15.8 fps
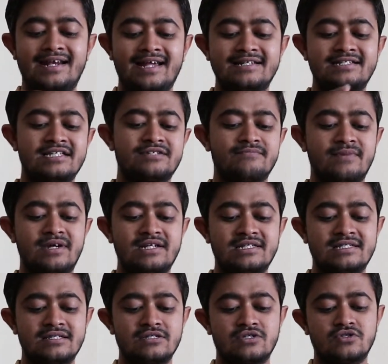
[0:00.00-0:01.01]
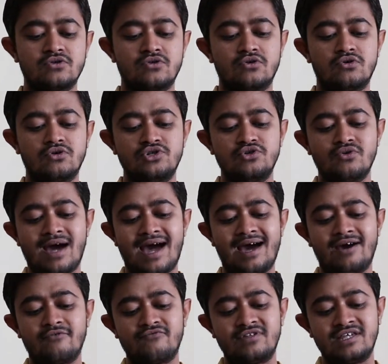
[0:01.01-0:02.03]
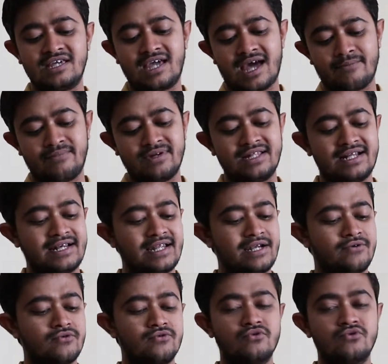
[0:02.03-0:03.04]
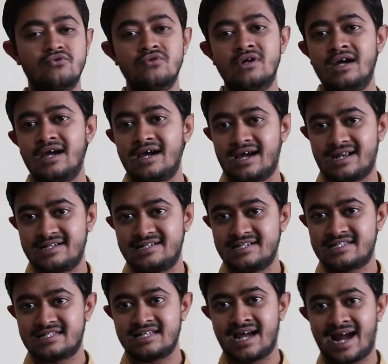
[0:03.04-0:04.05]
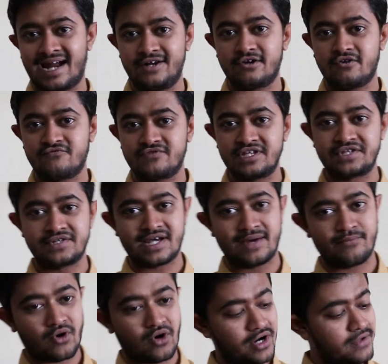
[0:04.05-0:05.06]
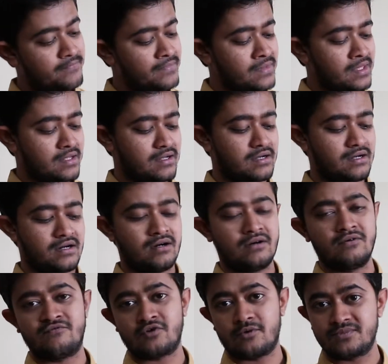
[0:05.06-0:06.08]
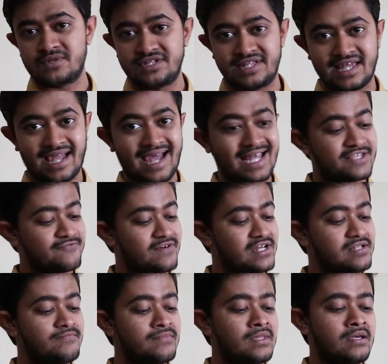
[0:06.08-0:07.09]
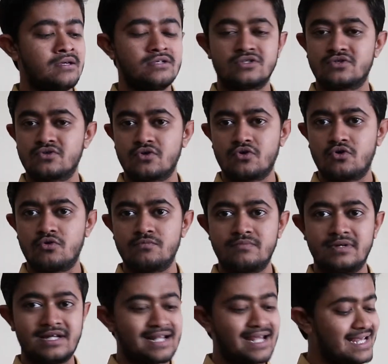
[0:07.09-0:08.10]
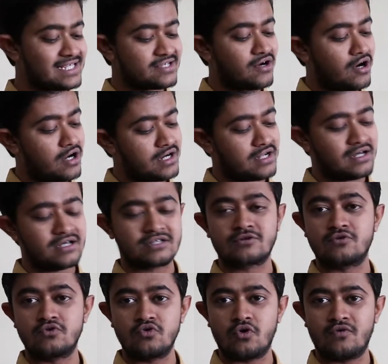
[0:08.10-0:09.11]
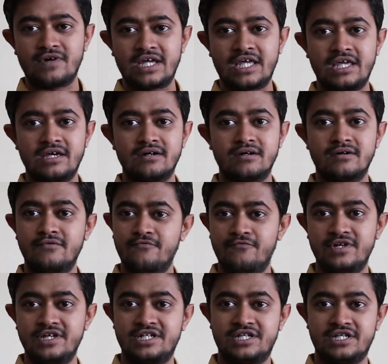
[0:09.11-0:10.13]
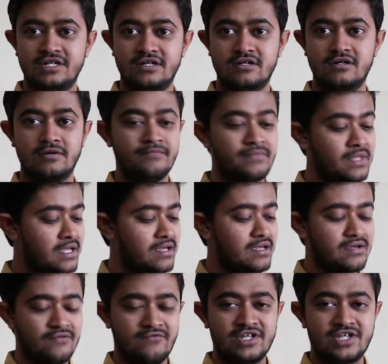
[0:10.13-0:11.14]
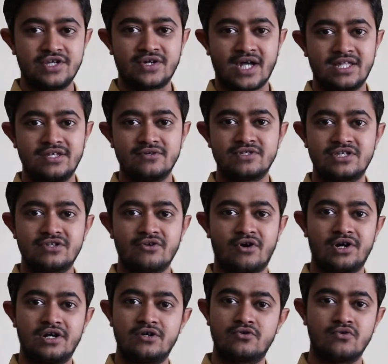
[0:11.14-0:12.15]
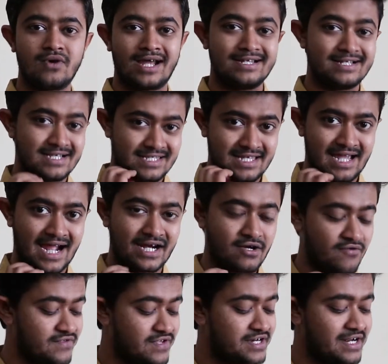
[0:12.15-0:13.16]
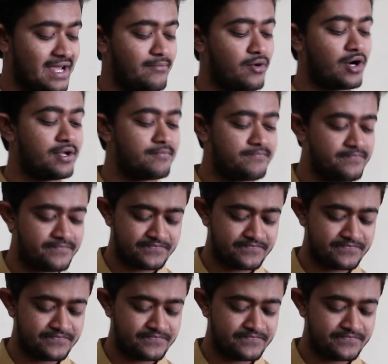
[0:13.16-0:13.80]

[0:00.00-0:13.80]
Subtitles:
adjustments. So you have the ability to adjust the height of this tripod from the neck as well. So it has got a screw over here which you can use in order to adjust the height of the tripod